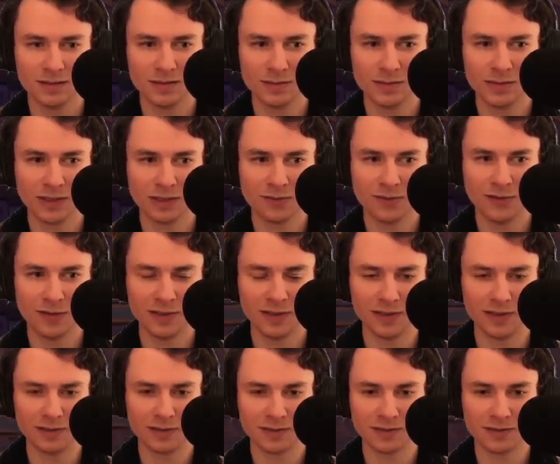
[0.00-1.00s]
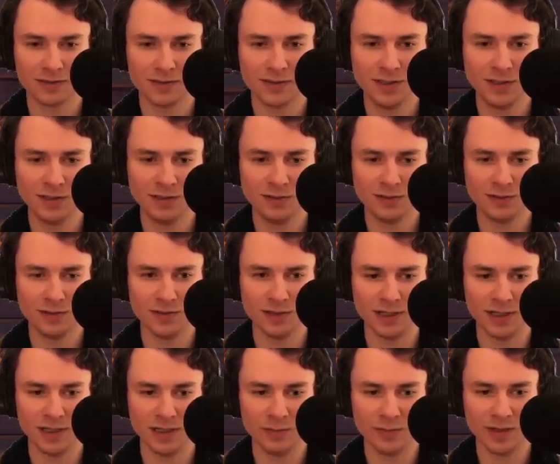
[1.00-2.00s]
Not feeling too
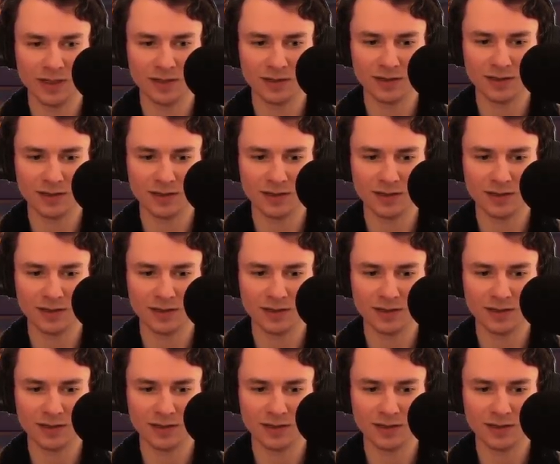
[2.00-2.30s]
great about